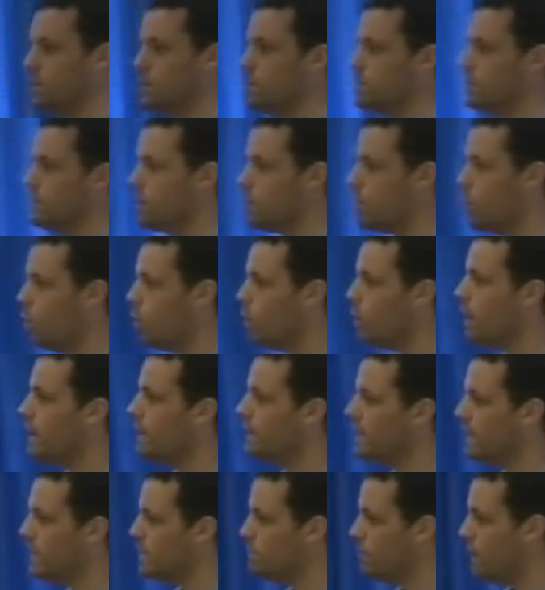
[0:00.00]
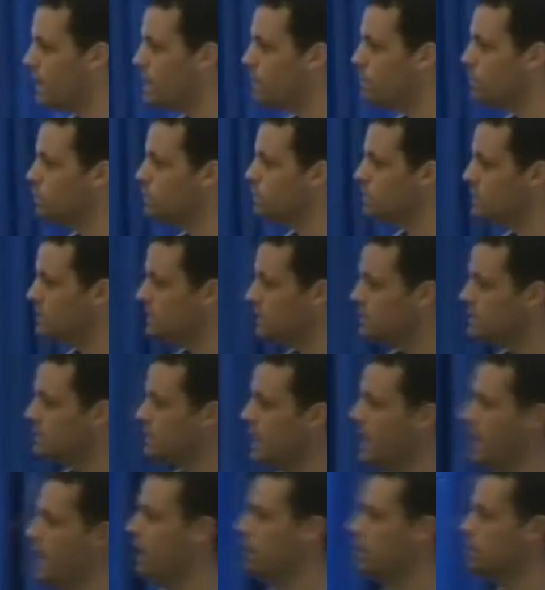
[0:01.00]
So they're all about getting people to sit
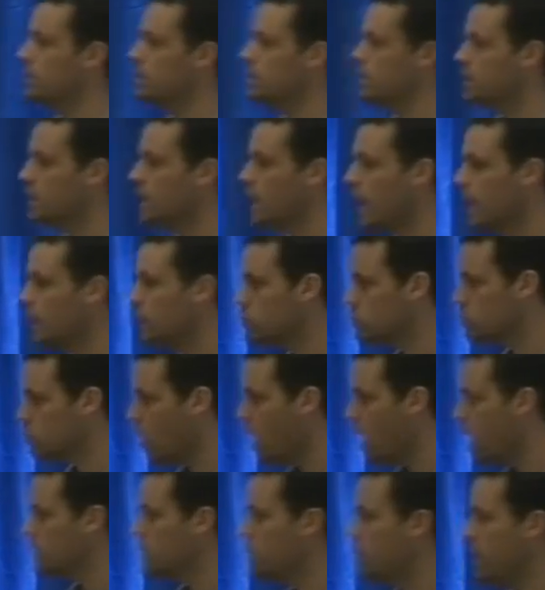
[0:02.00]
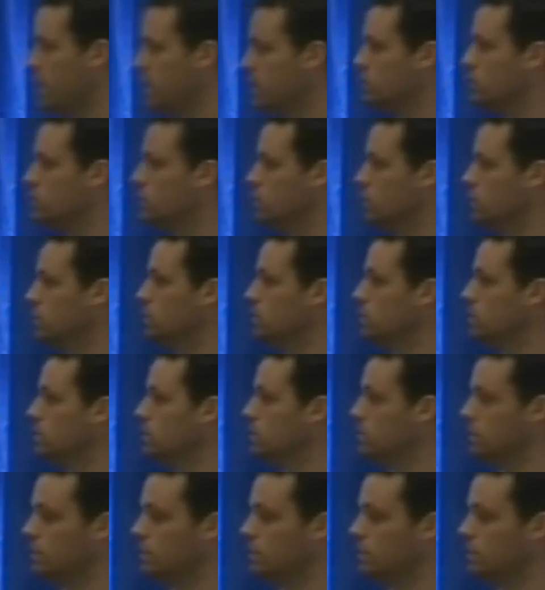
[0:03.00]
down and try on the pairs of shoes.